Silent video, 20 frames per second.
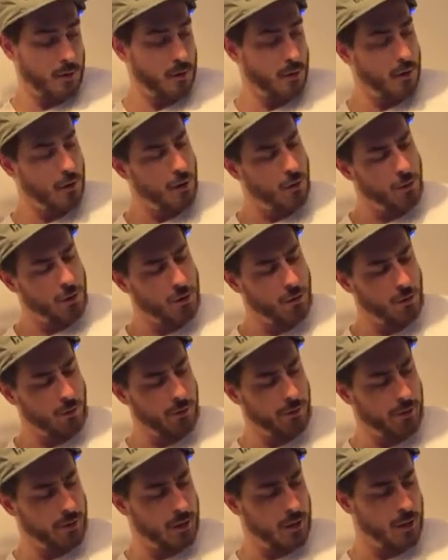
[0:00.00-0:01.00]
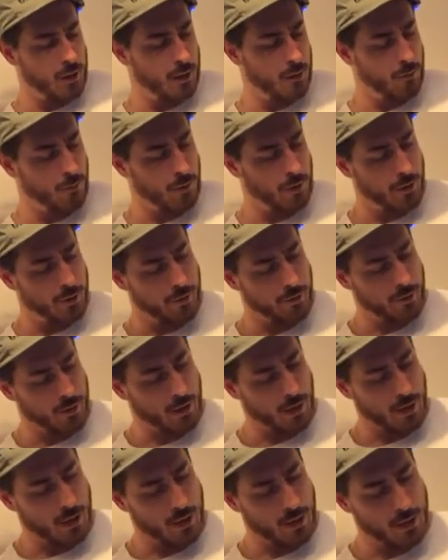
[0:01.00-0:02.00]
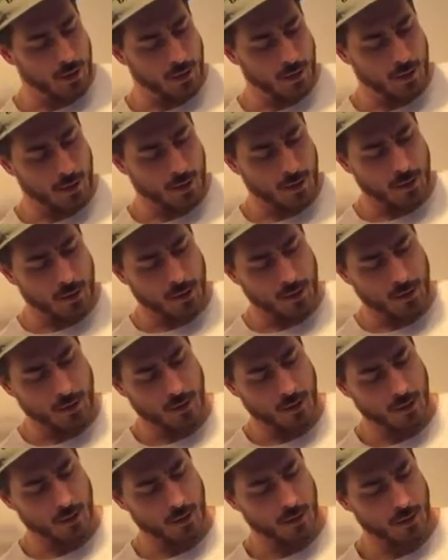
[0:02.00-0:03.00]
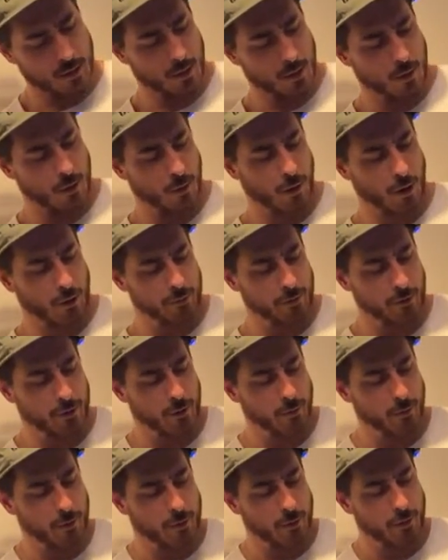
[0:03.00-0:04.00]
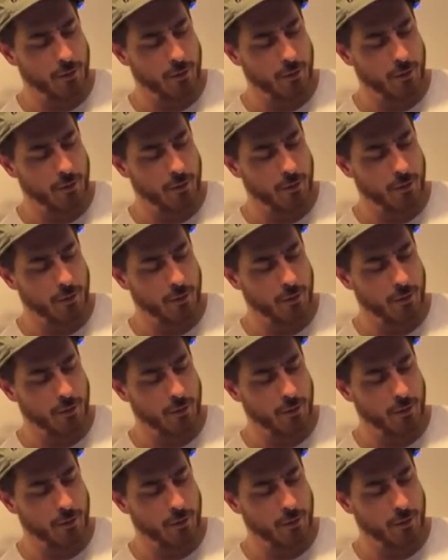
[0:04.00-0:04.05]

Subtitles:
oh, a cool thing was obviously with